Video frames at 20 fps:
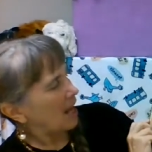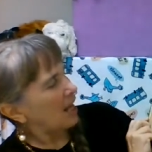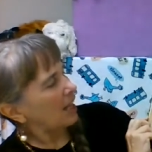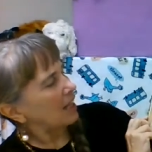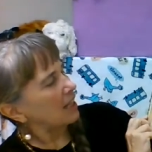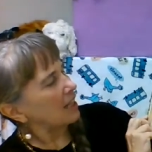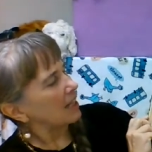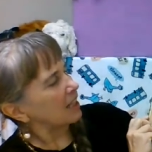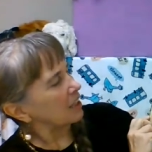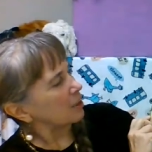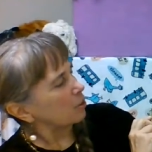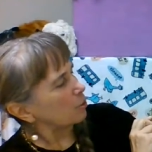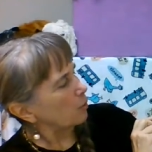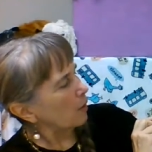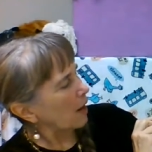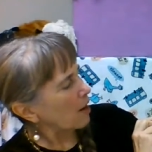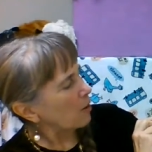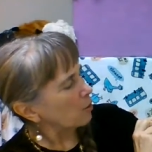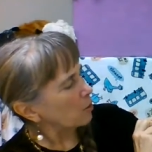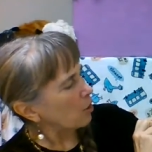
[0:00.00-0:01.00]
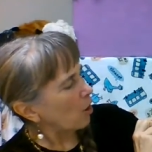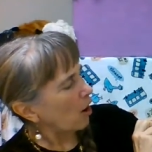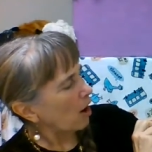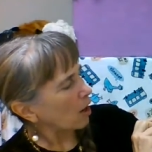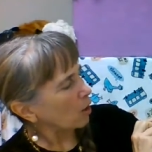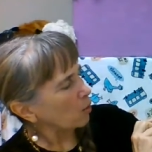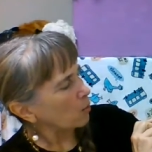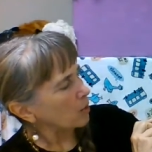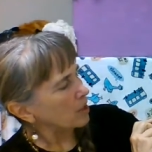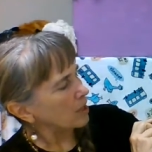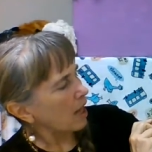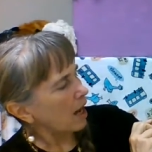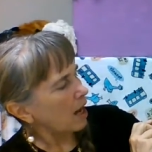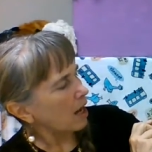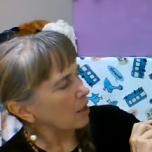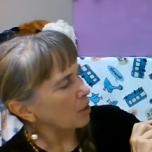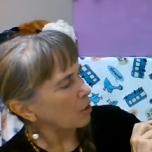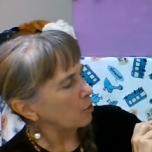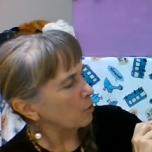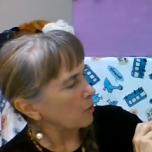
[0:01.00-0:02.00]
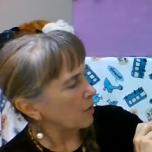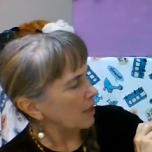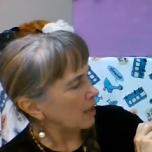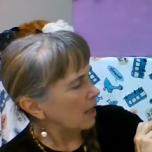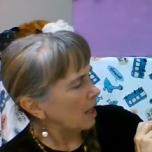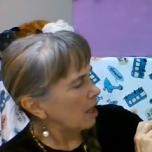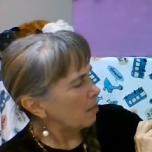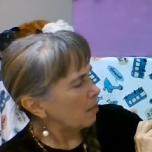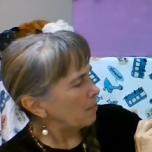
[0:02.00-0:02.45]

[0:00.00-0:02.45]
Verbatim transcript: Little Groundhog was hungry.